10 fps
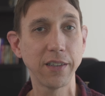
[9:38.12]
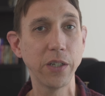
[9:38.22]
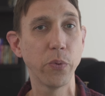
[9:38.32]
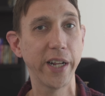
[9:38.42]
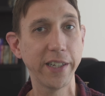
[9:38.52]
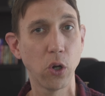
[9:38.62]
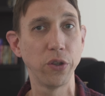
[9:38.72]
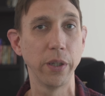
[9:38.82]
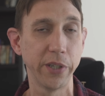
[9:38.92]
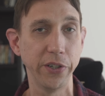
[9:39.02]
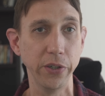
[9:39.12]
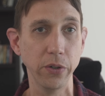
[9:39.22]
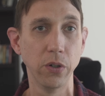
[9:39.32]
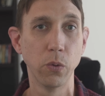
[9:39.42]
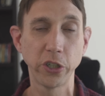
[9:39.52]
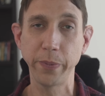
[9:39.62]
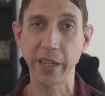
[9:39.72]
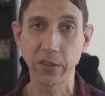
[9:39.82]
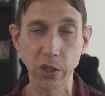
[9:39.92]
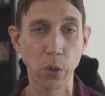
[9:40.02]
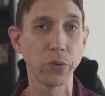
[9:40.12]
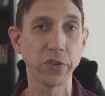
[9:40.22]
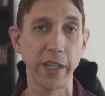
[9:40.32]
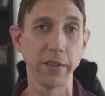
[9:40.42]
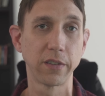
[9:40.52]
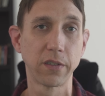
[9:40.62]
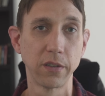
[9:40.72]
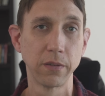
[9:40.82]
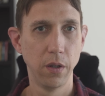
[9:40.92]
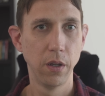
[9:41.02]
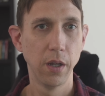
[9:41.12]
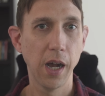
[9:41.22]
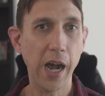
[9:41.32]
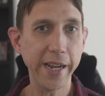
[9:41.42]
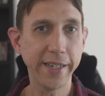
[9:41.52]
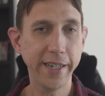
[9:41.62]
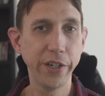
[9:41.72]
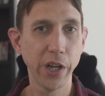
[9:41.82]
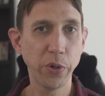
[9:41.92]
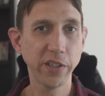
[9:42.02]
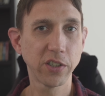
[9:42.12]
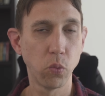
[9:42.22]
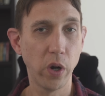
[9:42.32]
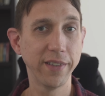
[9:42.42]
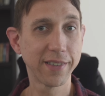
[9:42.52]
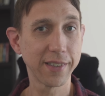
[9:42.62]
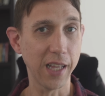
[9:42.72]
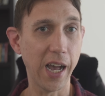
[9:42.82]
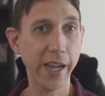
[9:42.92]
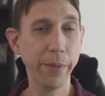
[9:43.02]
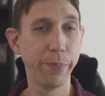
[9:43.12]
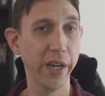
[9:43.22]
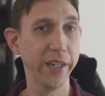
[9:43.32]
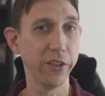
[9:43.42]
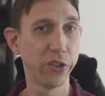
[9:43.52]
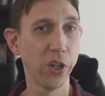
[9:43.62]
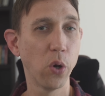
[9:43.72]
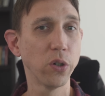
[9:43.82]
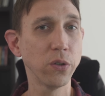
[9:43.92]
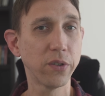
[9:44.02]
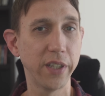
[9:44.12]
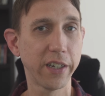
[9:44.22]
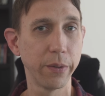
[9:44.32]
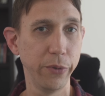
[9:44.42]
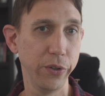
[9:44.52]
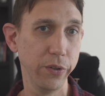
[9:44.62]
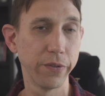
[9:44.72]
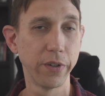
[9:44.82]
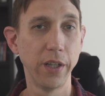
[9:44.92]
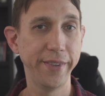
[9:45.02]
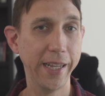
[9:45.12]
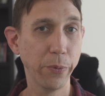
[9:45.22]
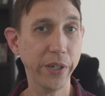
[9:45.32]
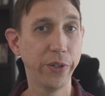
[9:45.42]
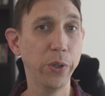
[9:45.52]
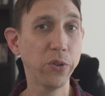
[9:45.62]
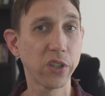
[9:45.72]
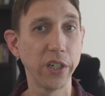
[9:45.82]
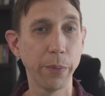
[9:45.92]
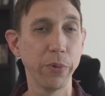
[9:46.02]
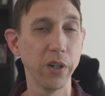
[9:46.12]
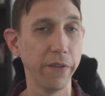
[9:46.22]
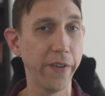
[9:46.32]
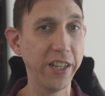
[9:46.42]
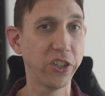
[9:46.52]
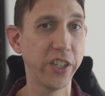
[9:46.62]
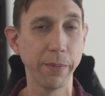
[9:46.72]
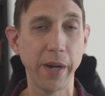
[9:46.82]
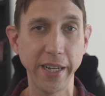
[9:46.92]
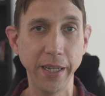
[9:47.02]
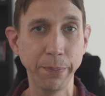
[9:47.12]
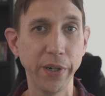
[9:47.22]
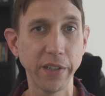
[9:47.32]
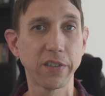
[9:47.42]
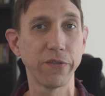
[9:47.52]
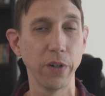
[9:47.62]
what I told them to do, which makes total sense. I did notice one sly but a total dick move. They reduced the number of HDMI inputs from